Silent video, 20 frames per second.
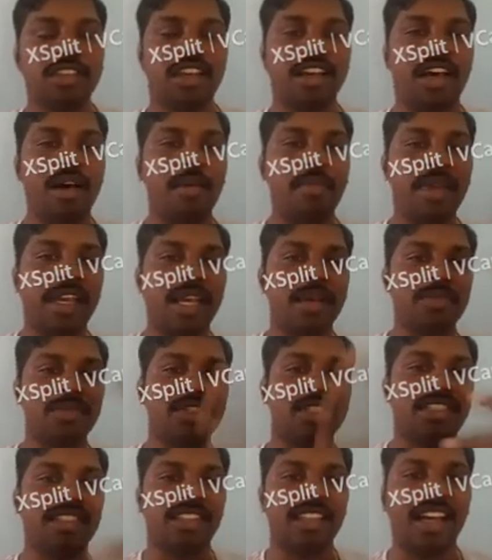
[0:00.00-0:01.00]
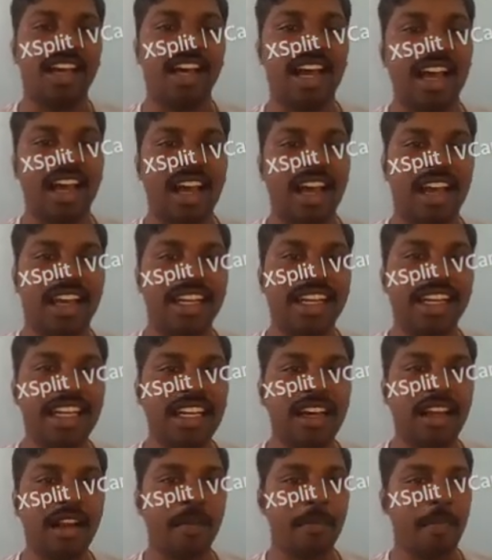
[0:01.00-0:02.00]
becomes
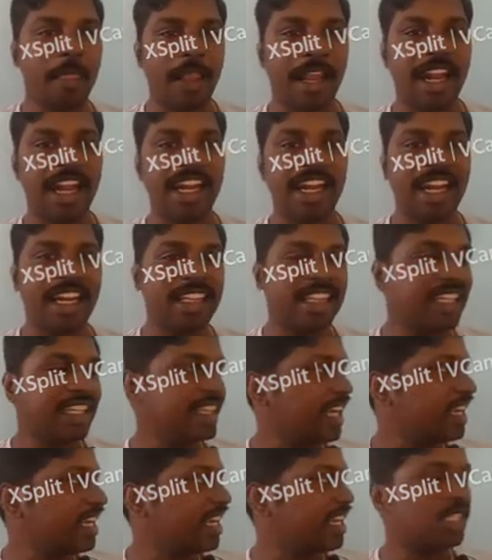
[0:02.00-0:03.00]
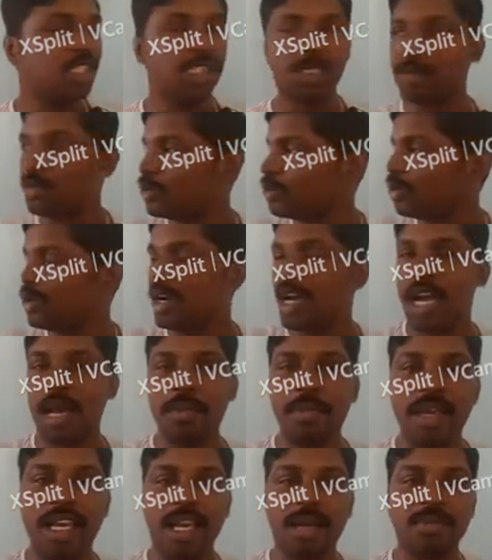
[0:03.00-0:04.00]
clear, right? Anything that doesn't move
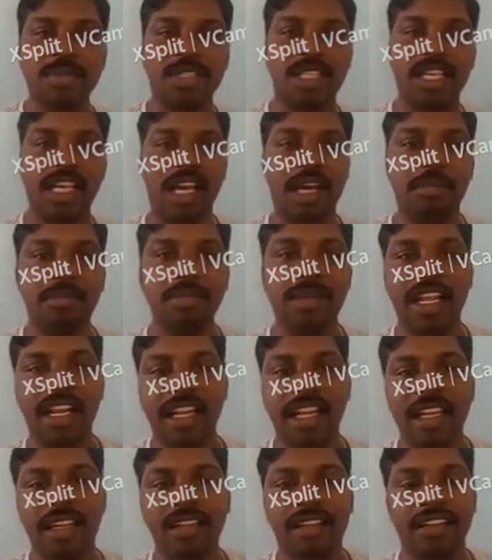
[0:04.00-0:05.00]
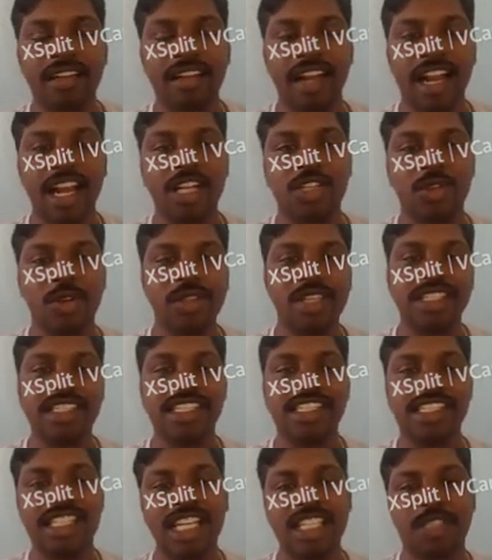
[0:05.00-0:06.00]
becomes blurry, right? So this
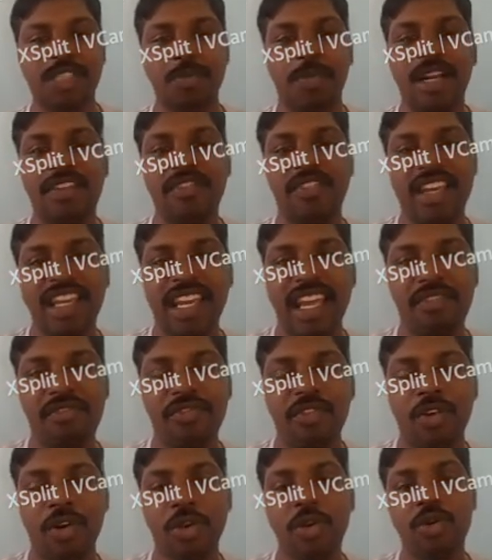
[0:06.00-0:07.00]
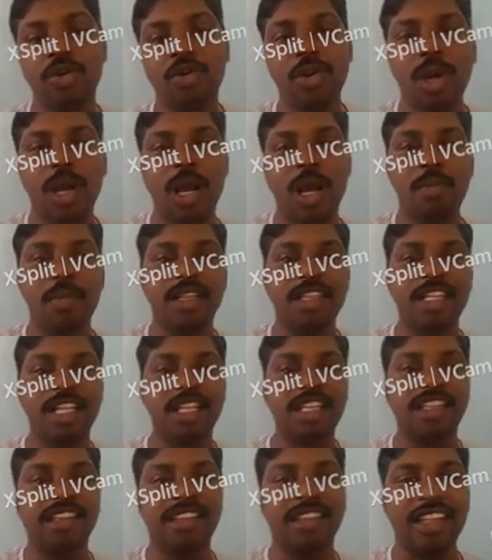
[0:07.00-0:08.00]
is XSplit VCam for you. But
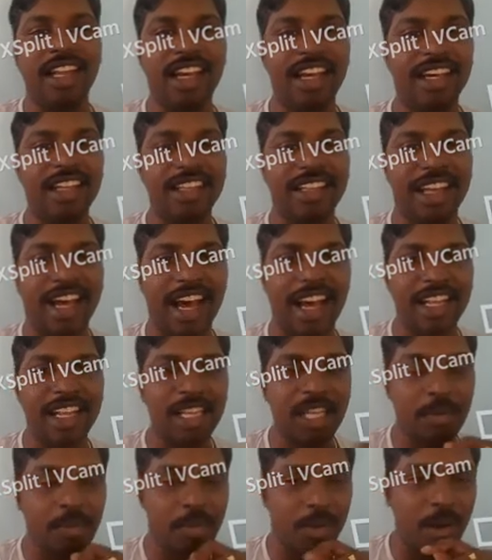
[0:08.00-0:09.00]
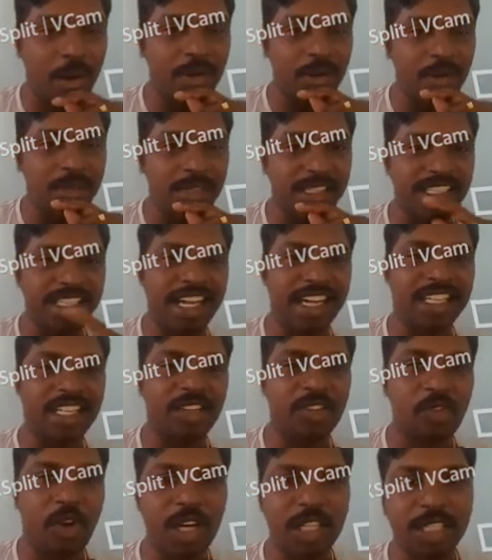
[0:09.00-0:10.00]
then the other problem is that the
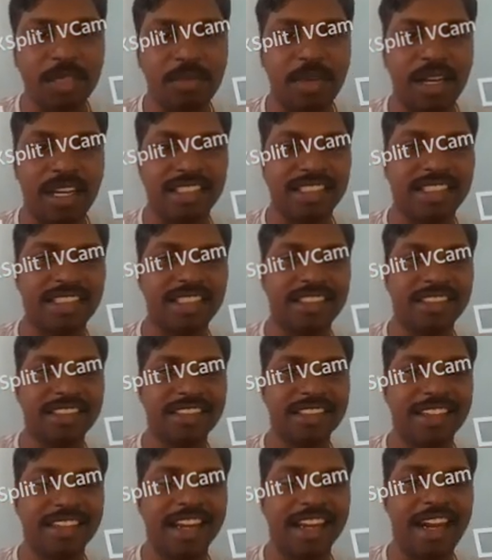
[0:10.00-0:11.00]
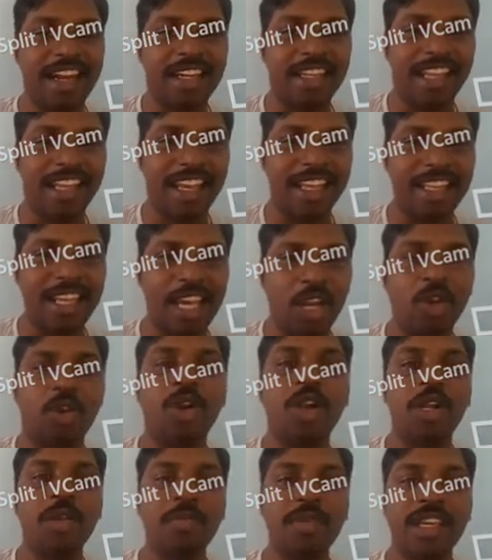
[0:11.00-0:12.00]
watermarks, right? They are
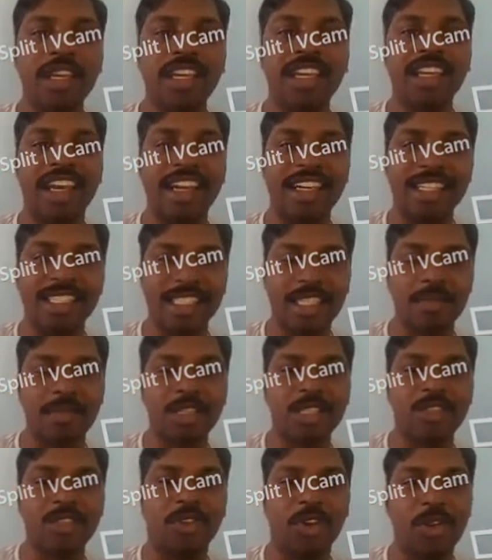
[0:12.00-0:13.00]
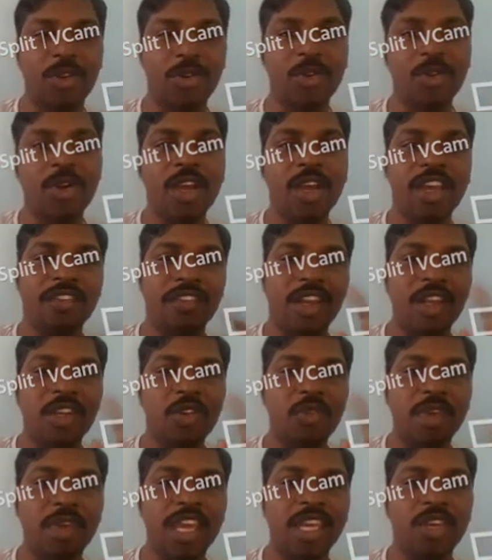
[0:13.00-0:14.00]
going to be a disturbance for you when you
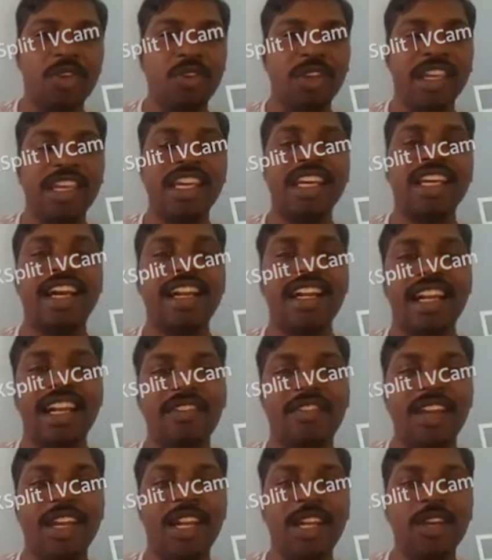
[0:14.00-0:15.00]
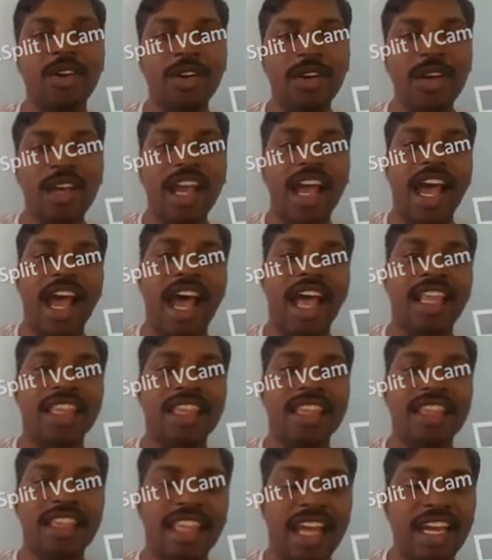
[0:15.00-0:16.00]
make your e-content video,
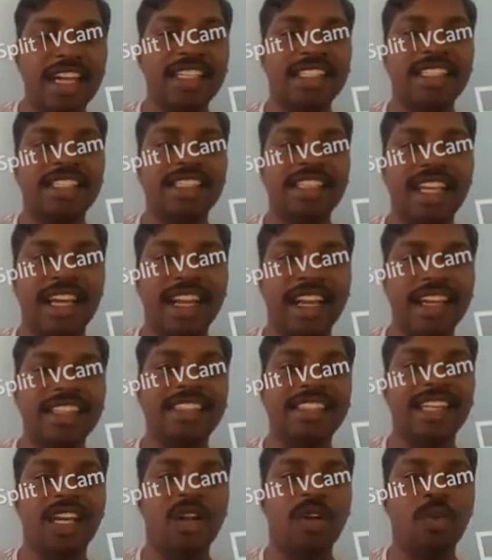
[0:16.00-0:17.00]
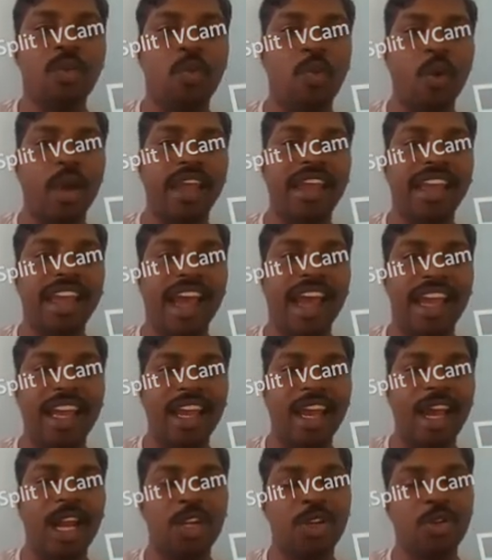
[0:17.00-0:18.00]
and that is the reason why I
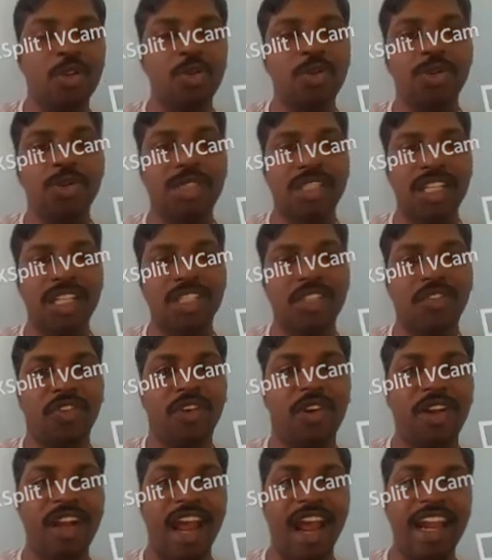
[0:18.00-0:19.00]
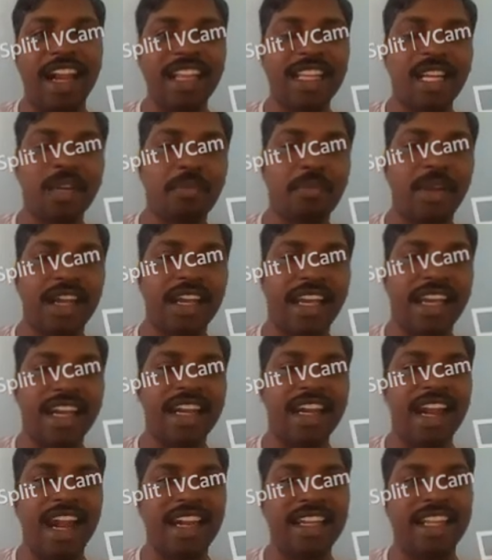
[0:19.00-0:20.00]
had to search for another
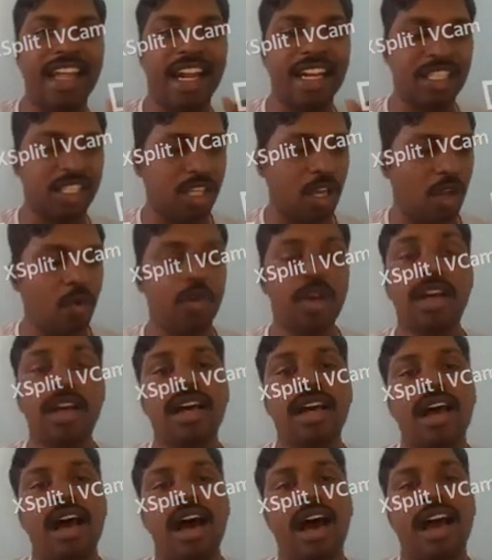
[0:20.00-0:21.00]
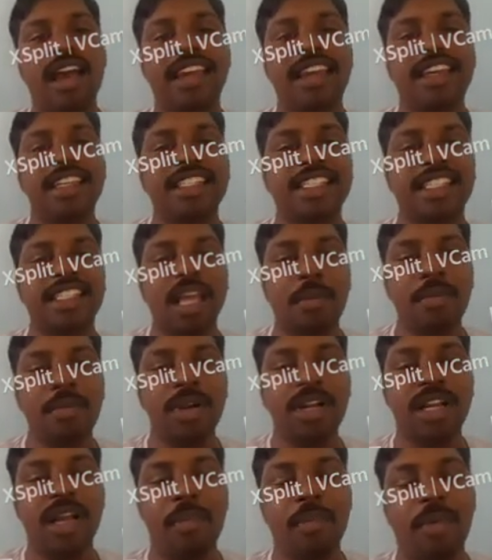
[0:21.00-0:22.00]
plugin, and that is how I
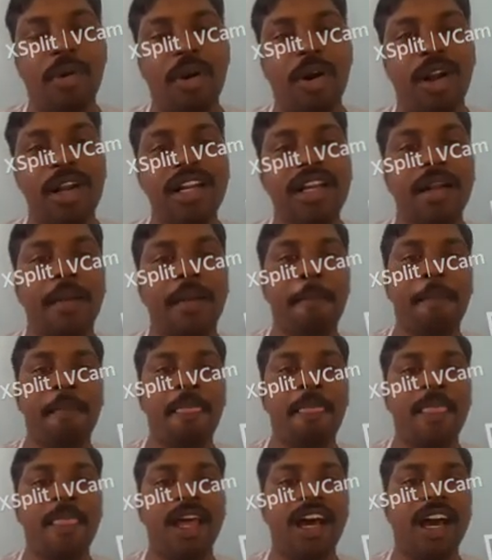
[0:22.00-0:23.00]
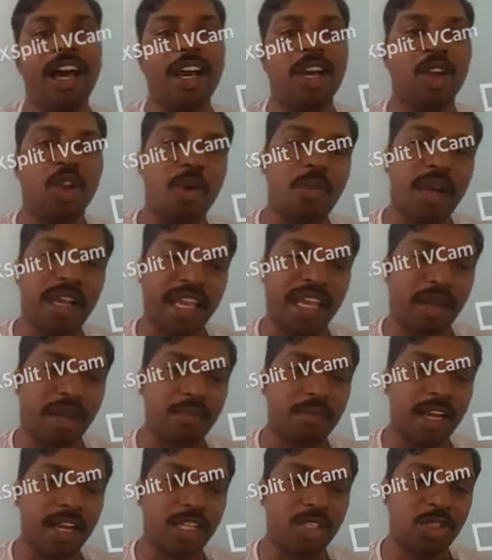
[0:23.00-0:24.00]
stumbled upon
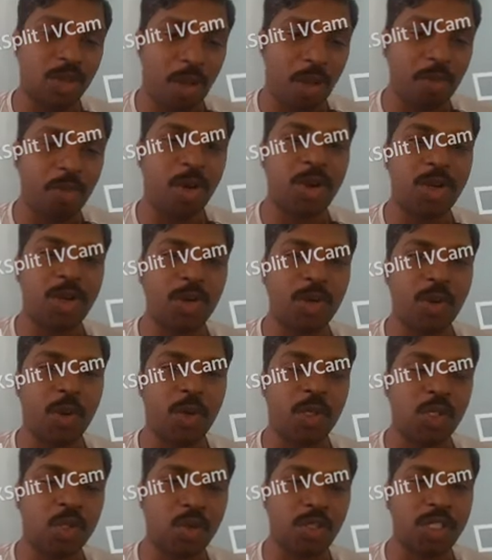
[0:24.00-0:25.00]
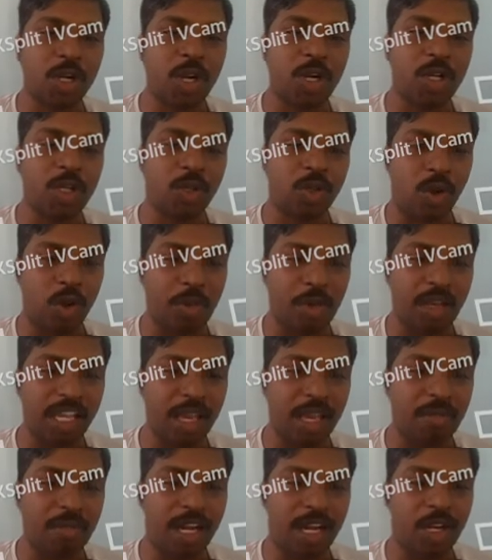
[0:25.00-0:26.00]
ChromaCam, right? So I'm going to switch on to
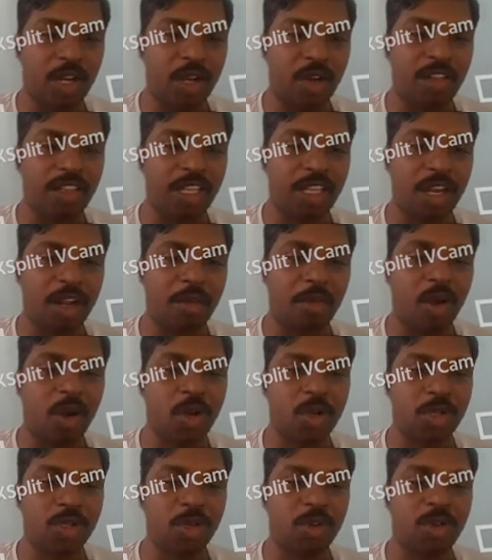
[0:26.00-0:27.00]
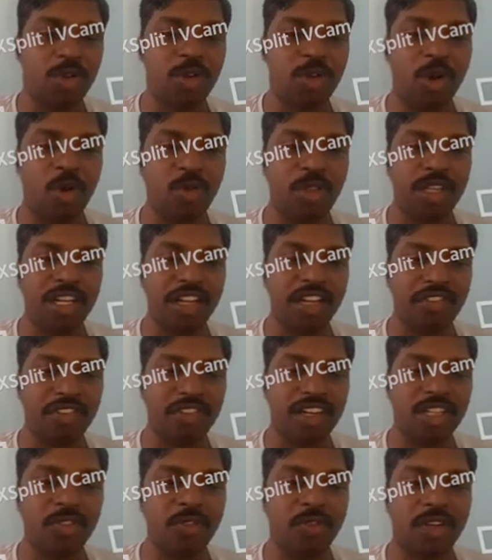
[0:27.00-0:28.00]
ChromaCam right now, and then I'm going to show you how the
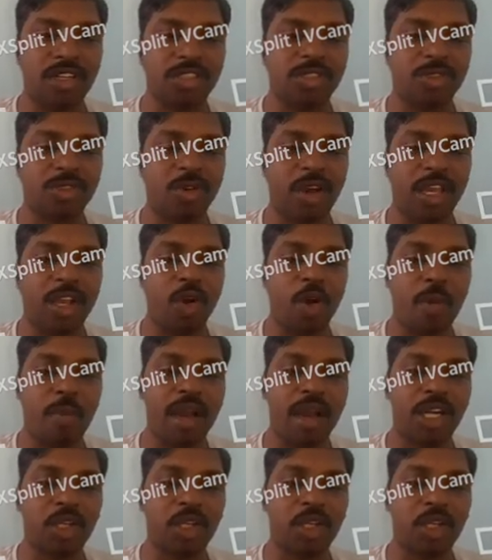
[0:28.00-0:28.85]
difference works. So I go back to